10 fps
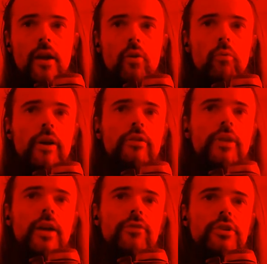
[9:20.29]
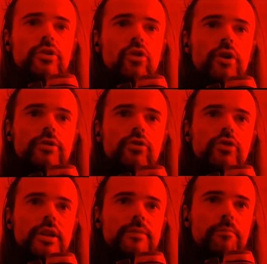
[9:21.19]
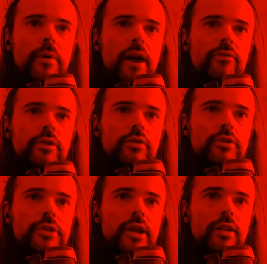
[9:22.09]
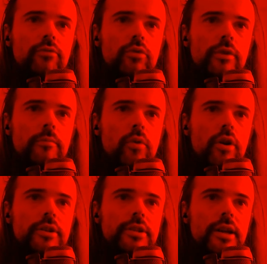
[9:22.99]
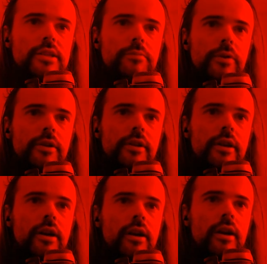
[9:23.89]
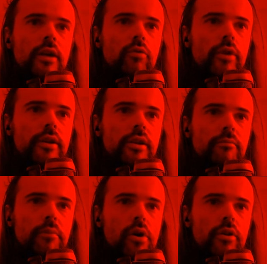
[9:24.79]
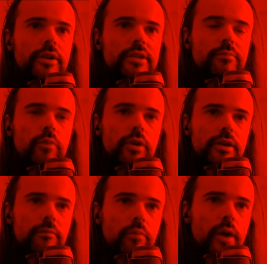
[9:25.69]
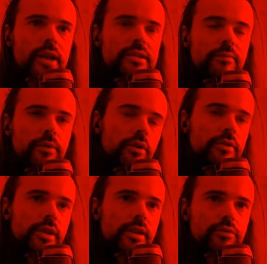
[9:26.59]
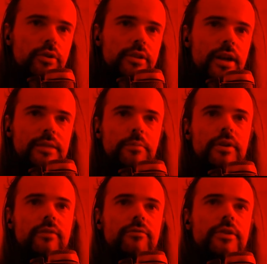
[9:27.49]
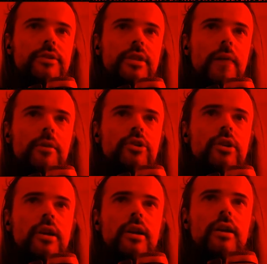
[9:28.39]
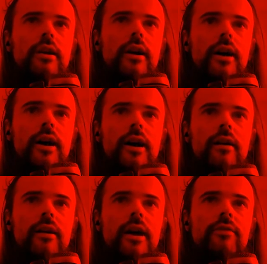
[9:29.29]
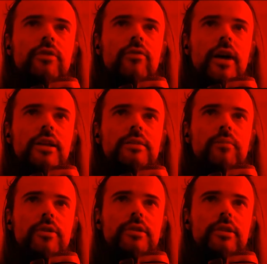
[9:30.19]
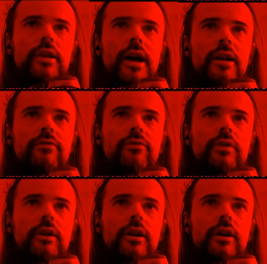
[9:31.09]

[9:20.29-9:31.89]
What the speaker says: When you get the swords, you're just buffing yourself through the more attack speed here. Wrecking Ball is pretty impressive because it gives you attack speed and fist damage. After that is mostly life,